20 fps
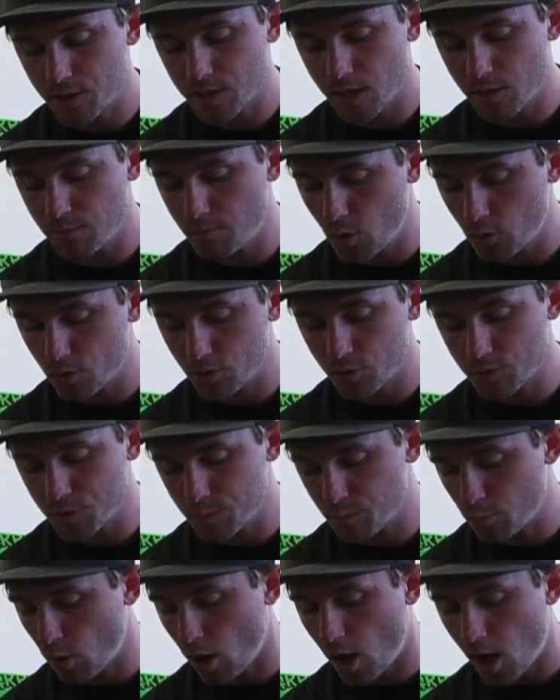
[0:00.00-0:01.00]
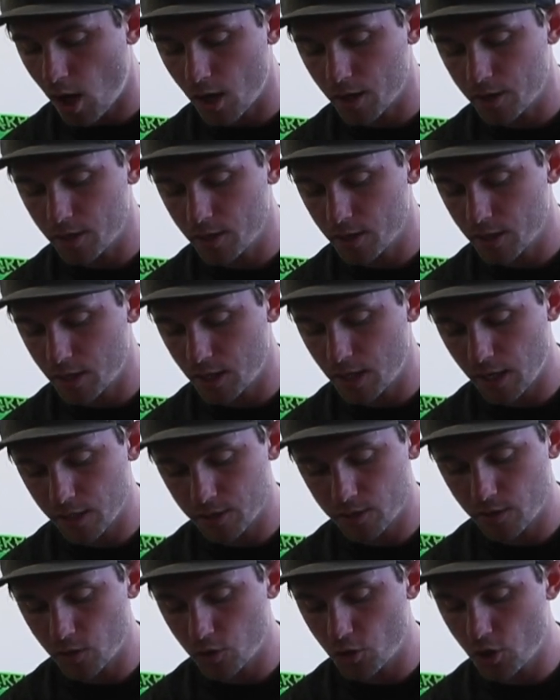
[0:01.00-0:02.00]
said motor was broad,
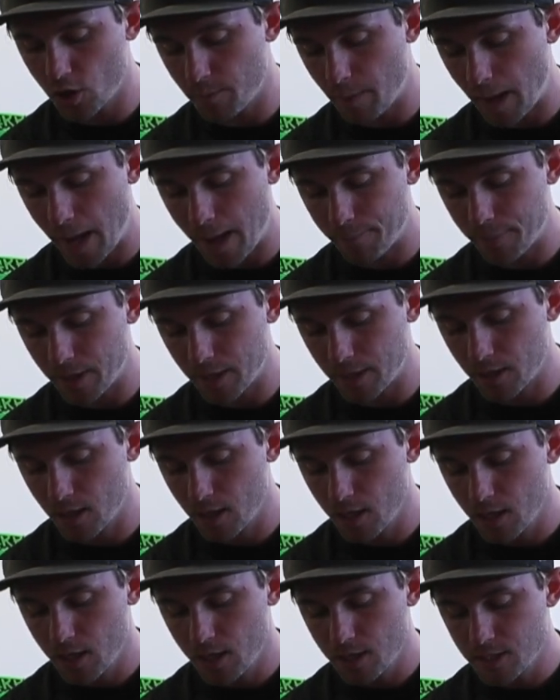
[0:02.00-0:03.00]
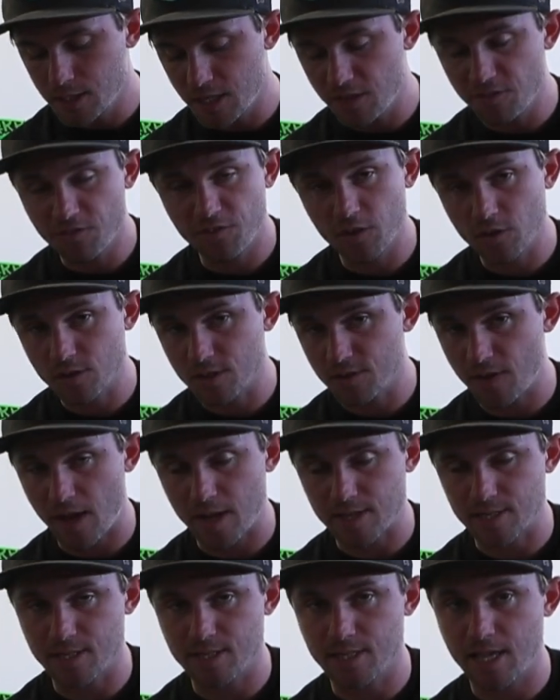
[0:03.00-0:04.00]
connected, good mapping. Didn't feel as
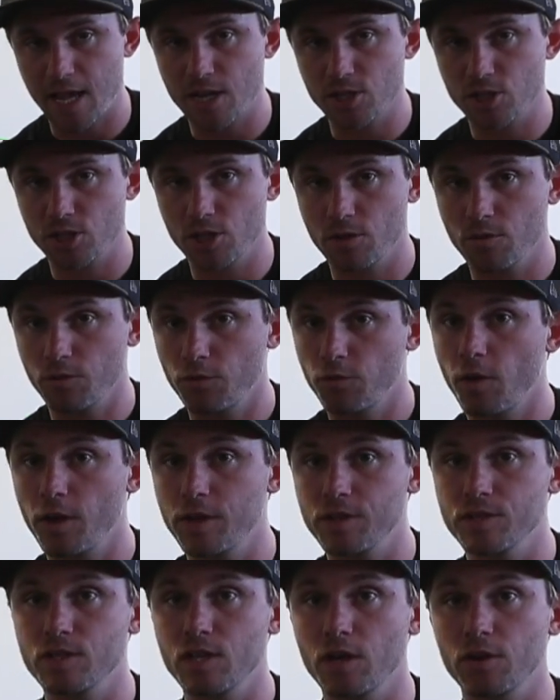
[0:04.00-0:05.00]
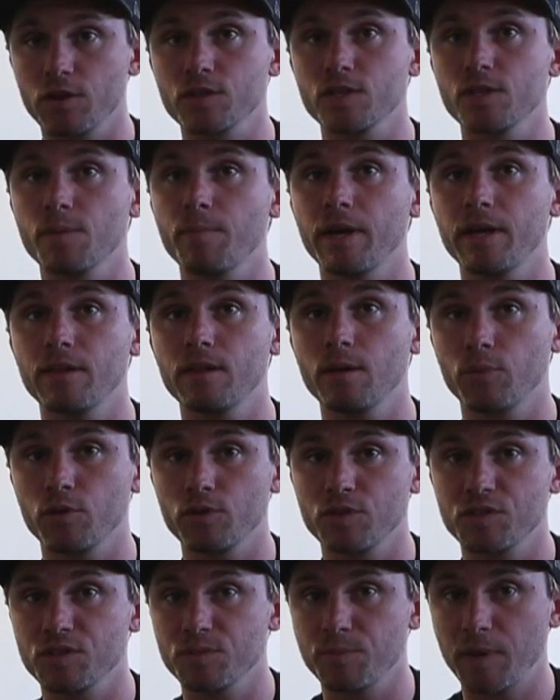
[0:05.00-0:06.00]
fast as last year. And it's funny, is Derek's somebody that
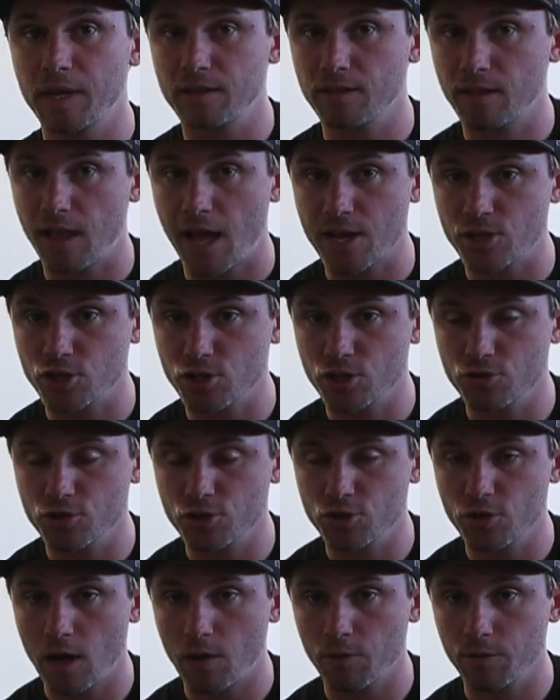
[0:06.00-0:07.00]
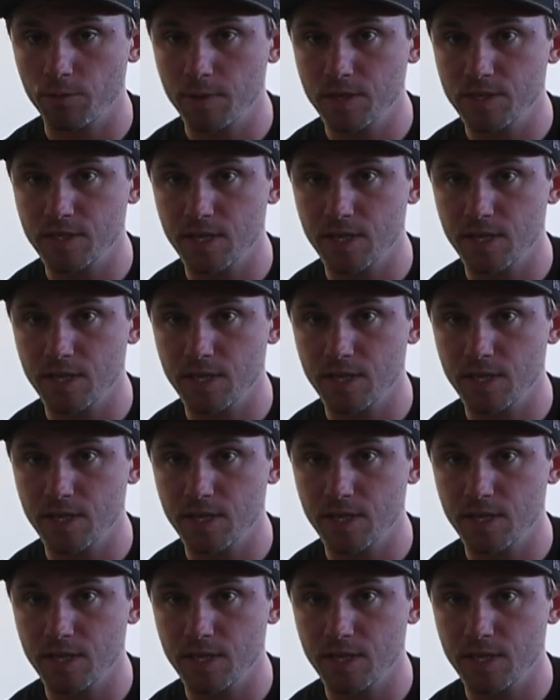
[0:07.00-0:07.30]
participated in last year's shootout with me,